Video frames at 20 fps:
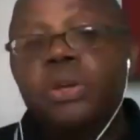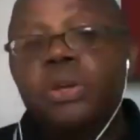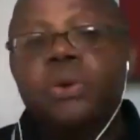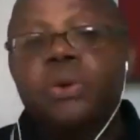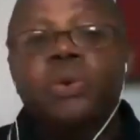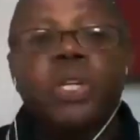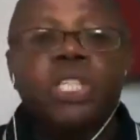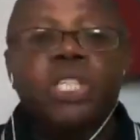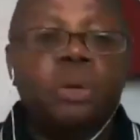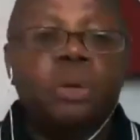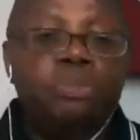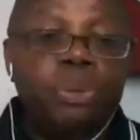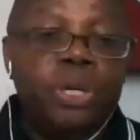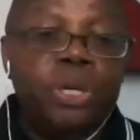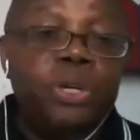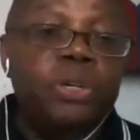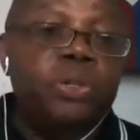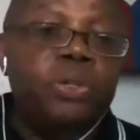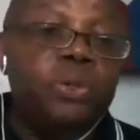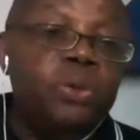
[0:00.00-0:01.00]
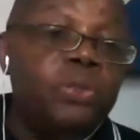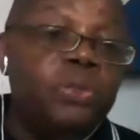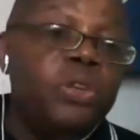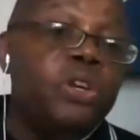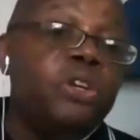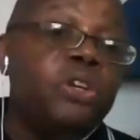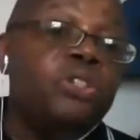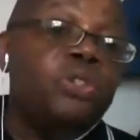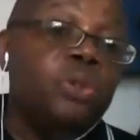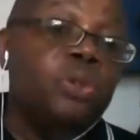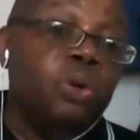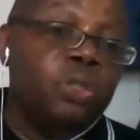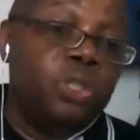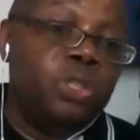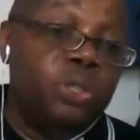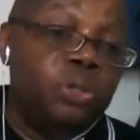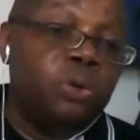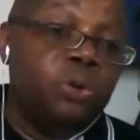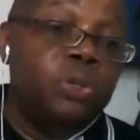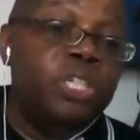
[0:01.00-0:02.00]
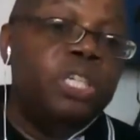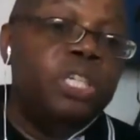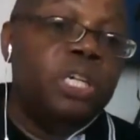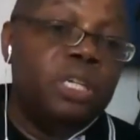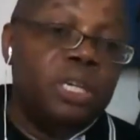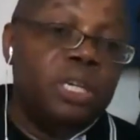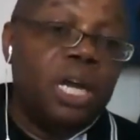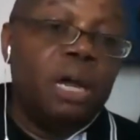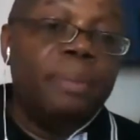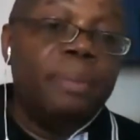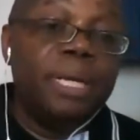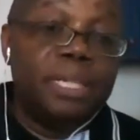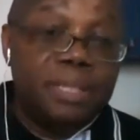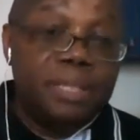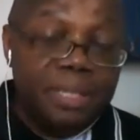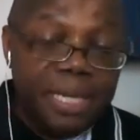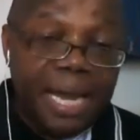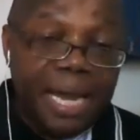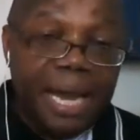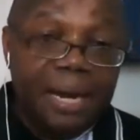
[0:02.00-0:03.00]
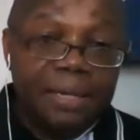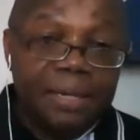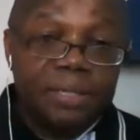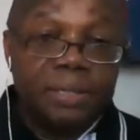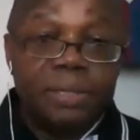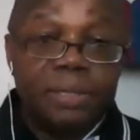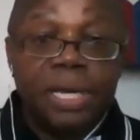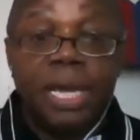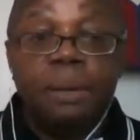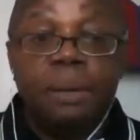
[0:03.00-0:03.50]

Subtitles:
they're rich compared to their socioeconomic status.